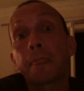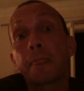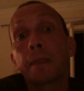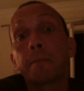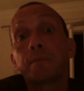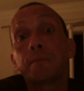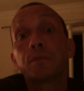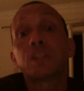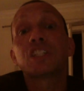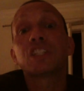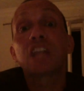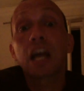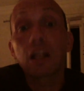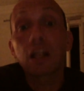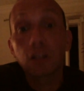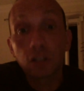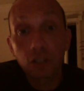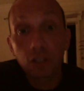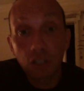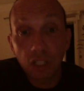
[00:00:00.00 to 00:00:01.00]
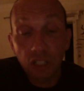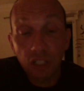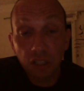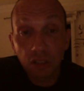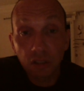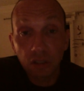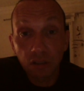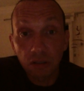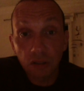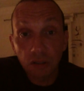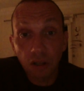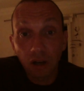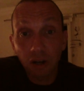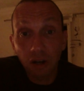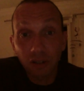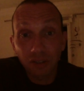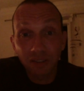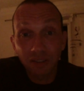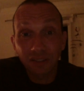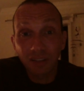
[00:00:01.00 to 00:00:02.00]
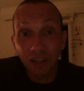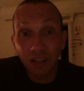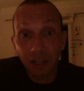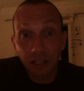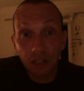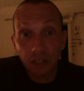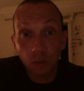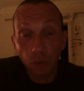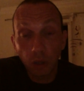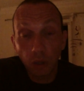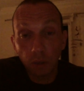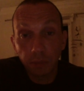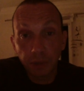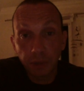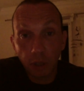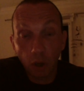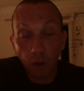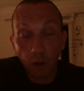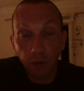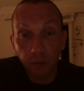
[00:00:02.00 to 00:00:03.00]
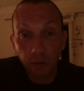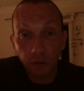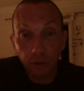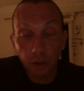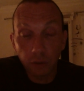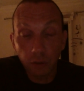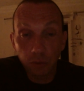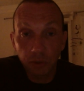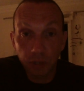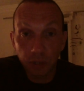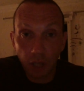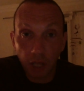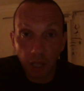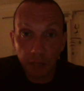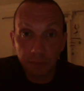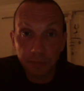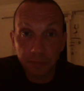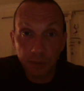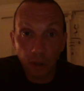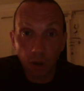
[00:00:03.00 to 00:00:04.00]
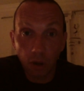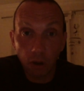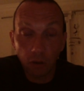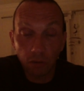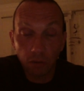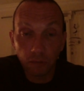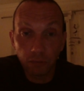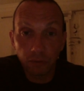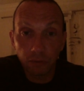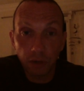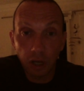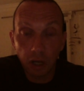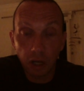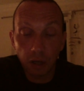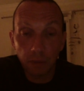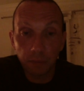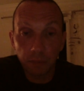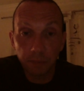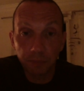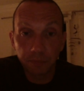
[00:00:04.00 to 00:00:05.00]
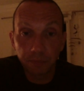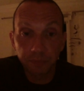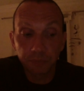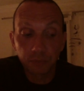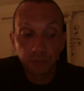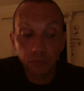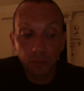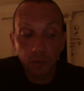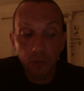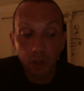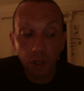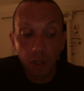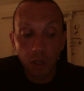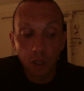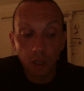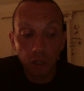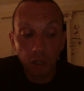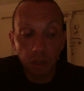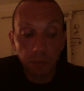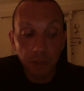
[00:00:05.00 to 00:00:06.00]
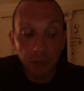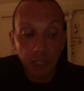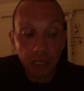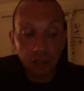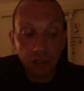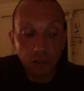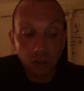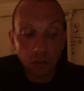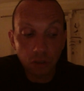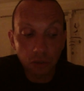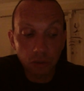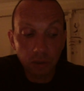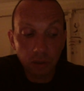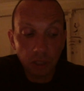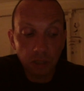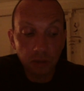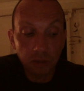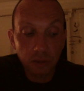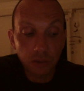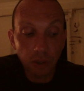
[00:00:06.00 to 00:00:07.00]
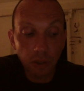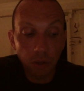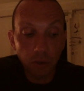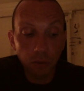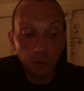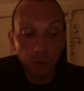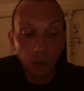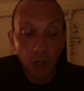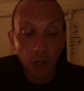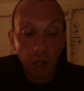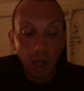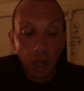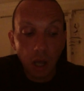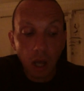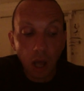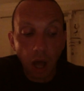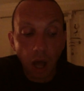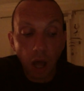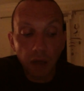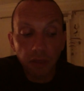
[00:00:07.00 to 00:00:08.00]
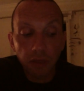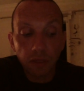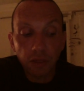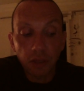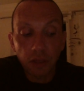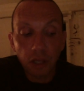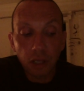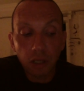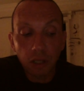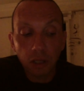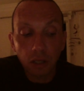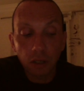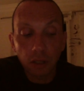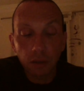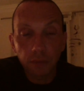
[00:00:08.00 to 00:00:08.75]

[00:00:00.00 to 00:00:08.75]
be challenging our society well beyond those types of limitations. And so I think